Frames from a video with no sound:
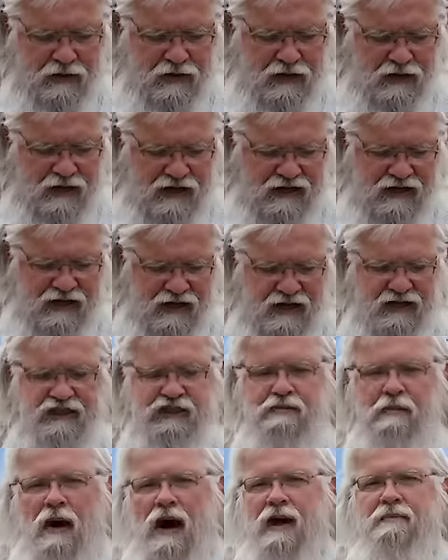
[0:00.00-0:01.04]
It
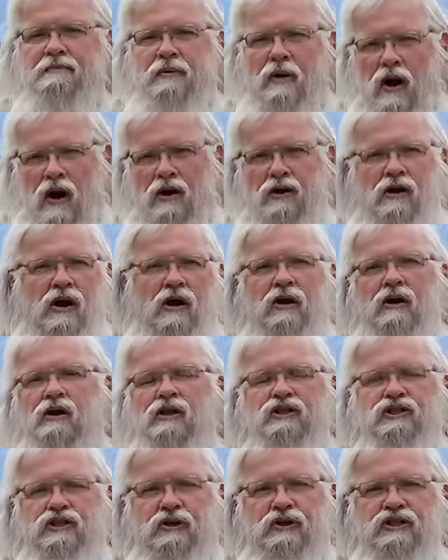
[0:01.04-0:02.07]
is my partner,"
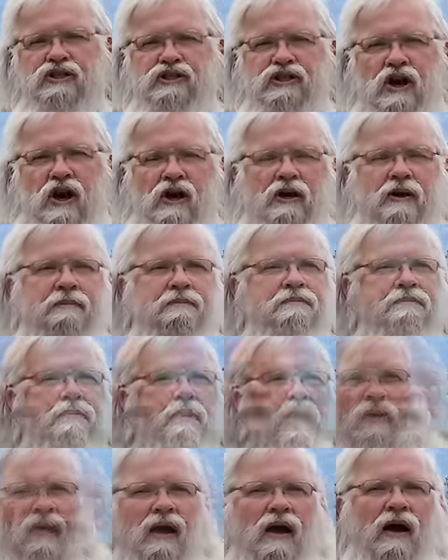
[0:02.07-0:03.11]
Jonas Salk.
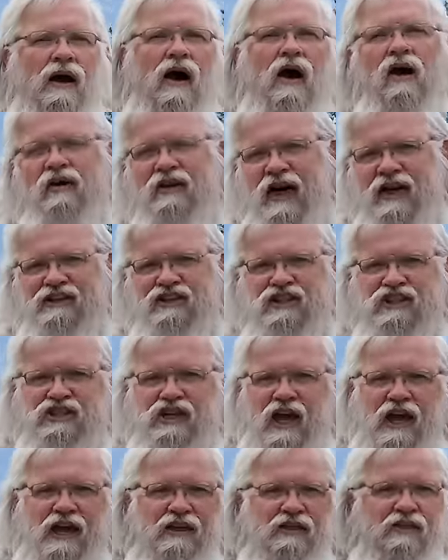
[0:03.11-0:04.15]
All of that to
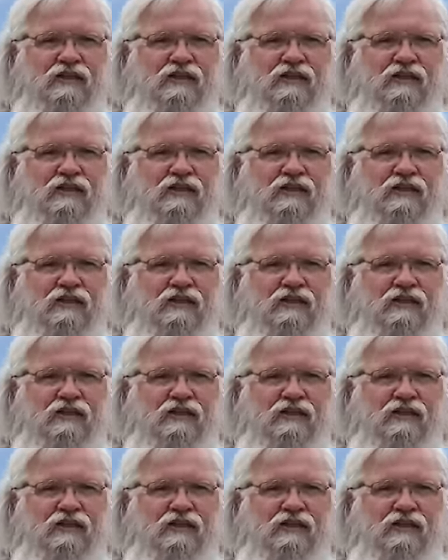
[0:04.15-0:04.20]
say,